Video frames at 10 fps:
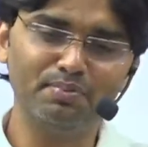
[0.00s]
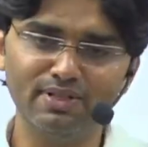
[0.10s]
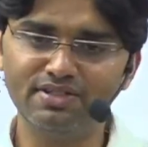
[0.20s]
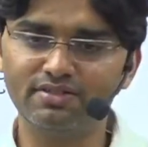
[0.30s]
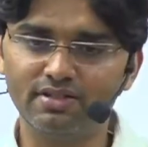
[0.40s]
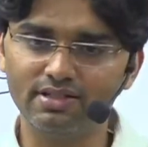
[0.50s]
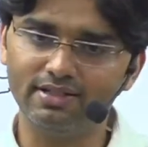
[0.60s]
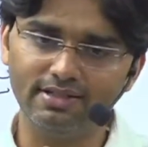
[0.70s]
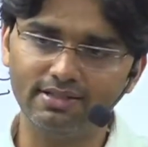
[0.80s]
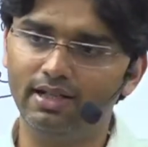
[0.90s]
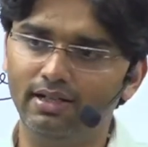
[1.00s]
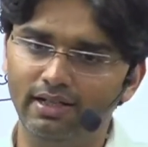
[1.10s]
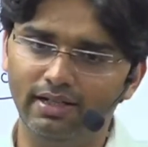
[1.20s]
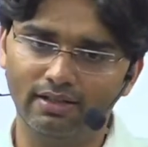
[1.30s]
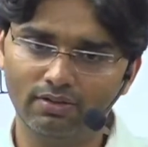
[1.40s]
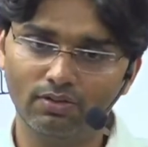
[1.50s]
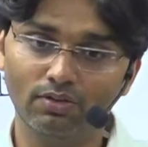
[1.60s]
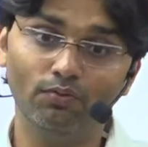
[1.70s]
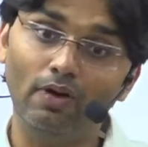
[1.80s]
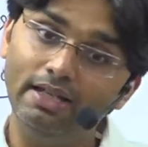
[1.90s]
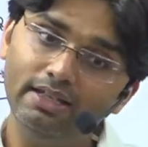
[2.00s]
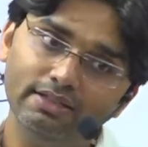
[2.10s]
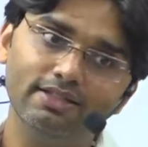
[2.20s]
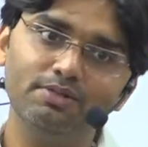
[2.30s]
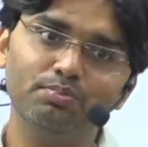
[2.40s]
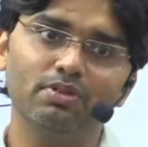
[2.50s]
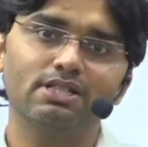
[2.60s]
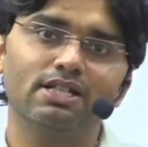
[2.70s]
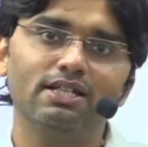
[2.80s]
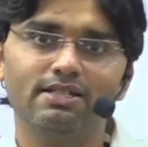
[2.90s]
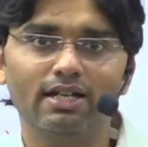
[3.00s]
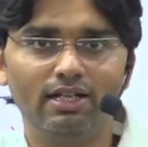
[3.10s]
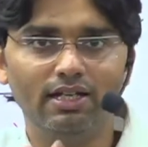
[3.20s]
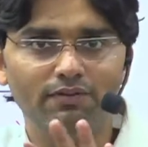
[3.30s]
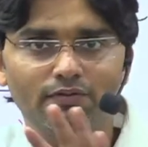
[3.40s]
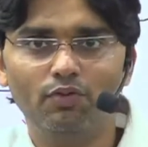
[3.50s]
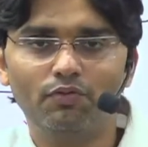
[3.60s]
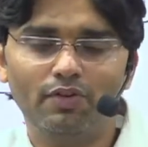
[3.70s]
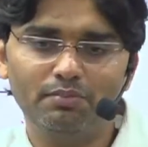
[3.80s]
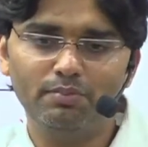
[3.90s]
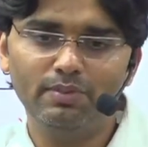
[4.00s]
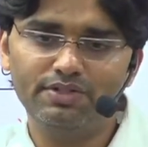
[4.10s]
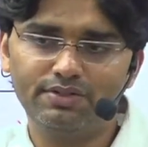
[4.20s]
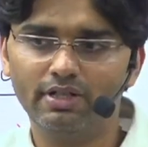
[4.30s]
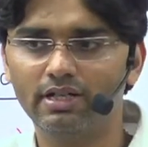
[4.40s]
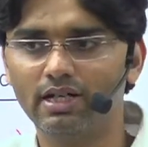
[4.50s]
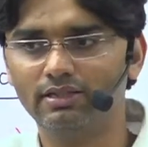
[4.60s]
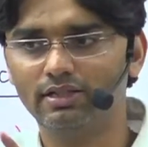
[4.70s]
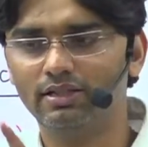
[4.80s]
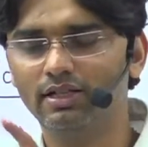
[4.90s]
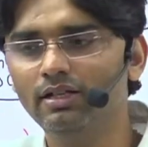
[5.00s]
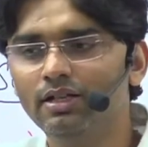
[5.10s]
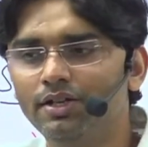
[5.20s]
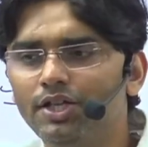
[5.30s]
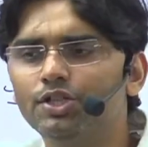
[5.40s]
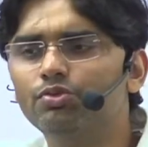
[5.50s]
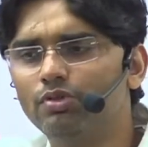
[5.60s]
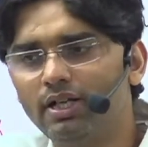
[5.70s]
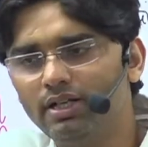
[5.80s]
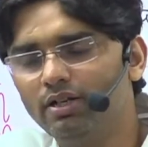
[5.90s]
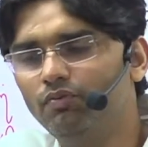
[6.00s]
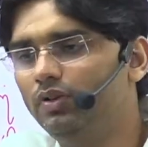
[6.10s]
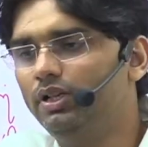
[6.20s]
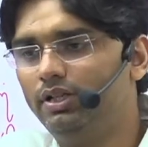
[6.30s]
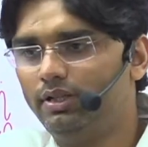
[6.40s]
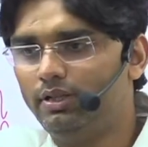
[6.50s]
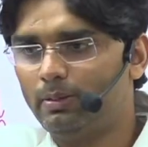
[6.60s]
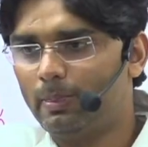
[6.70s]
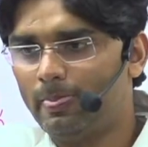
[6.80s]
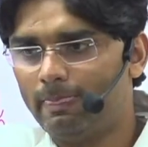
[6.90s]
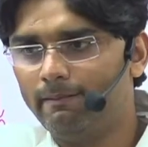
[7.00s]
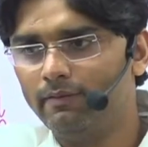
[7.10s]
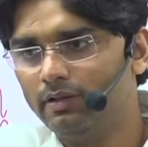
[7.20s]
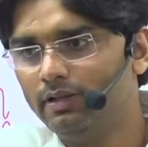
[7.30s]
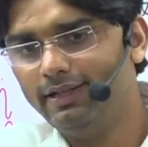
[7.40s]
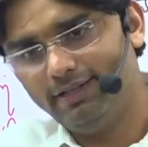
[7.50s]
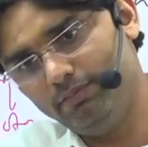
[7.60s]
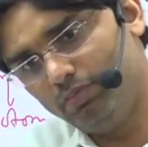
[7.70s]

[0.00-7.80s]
ministries he is handling. Why this person is handling 4-5 ministries rather than he should handle one? In